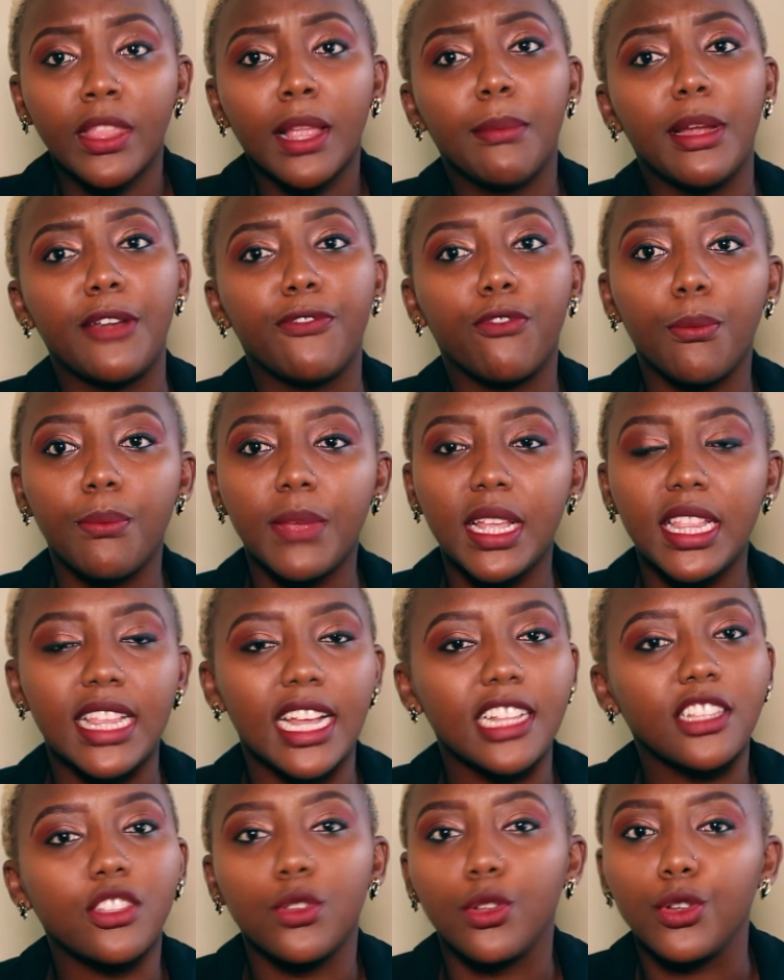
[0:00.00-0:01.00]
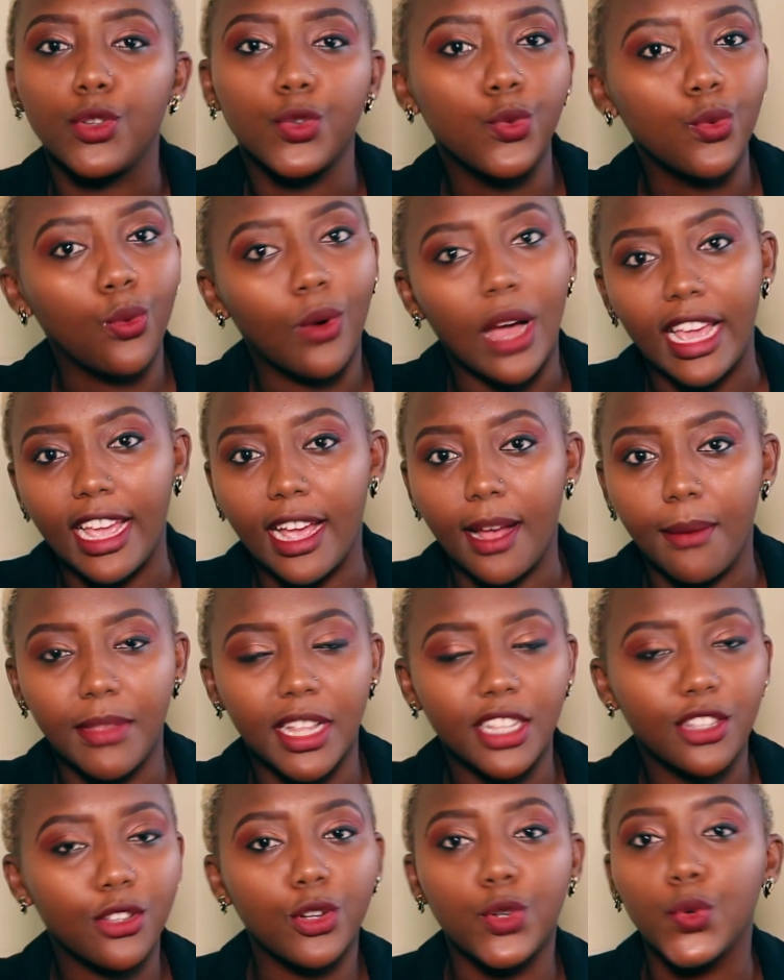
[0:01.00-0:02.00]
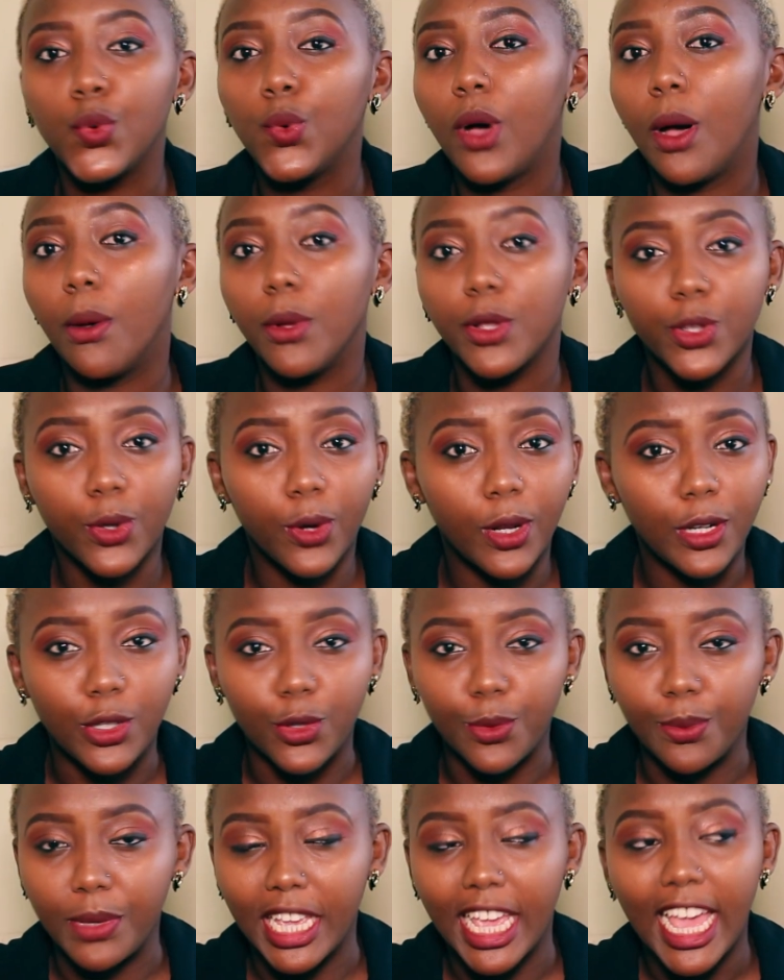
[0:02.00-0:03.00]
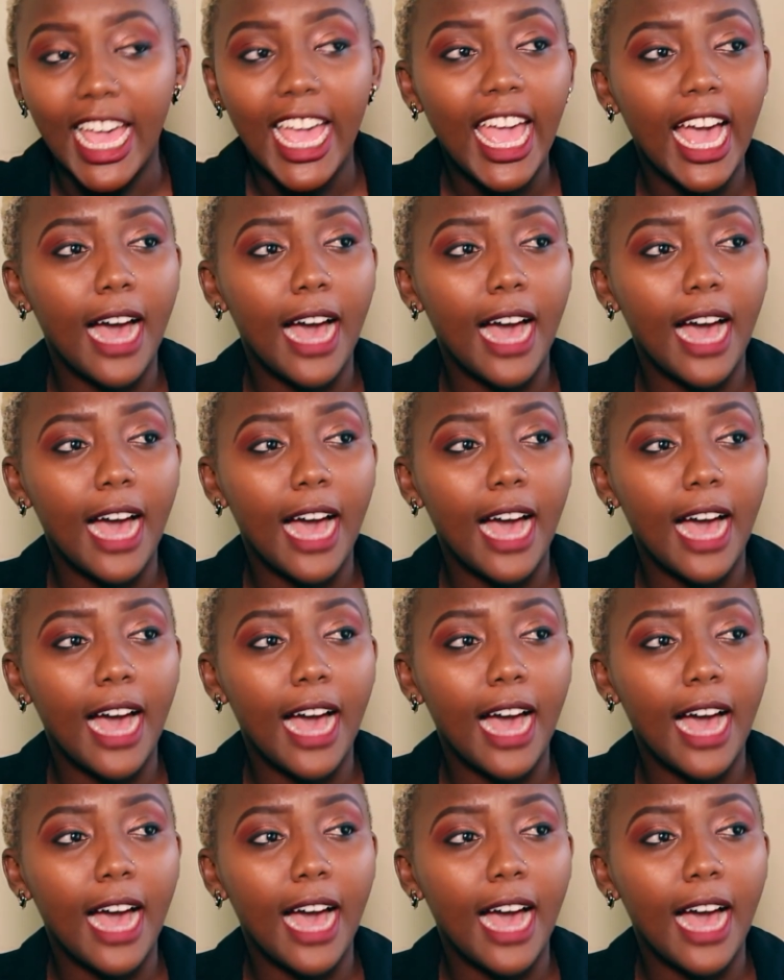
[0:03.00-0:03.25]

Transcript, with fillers: But for me, that's not who I am. That's not who I was called to be.